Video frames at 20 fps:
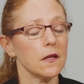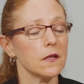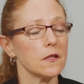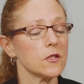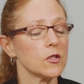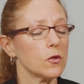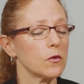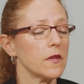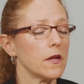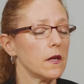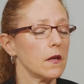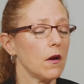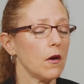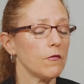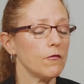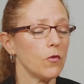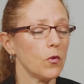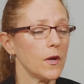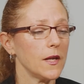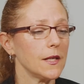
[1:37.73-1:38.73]
so they
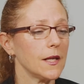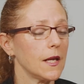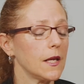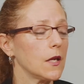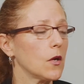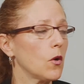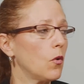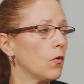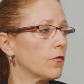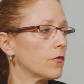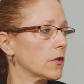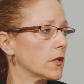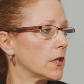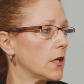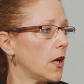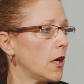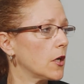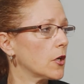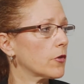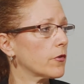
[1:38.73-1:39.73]
avoid getting overly
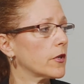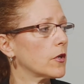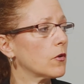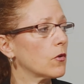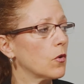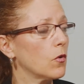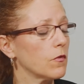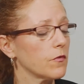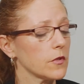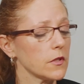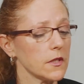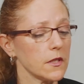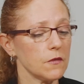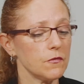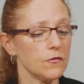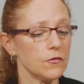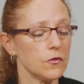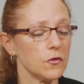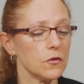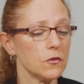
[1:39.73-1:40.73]
hungry or overly
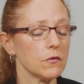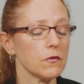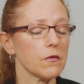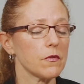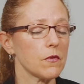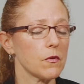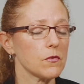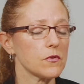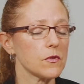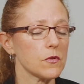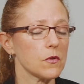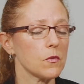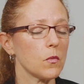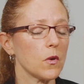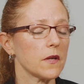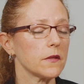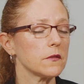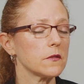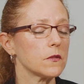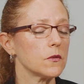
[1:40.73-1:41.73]
full. Those are the
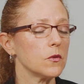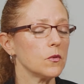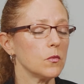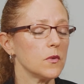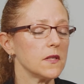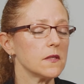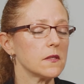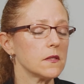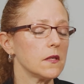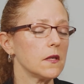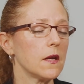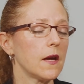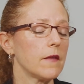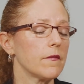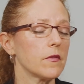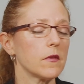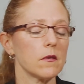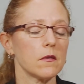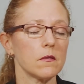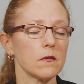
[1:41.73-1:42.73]
ones who we see
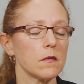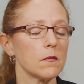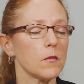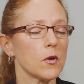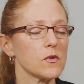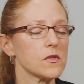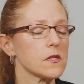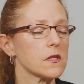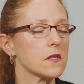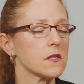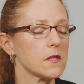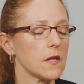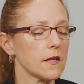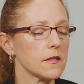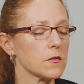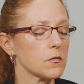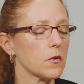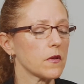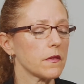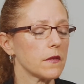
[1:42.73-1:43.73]
have the most
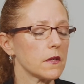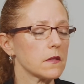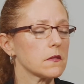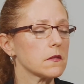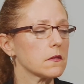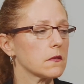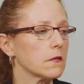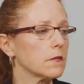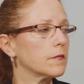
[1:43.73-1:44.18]
success with this.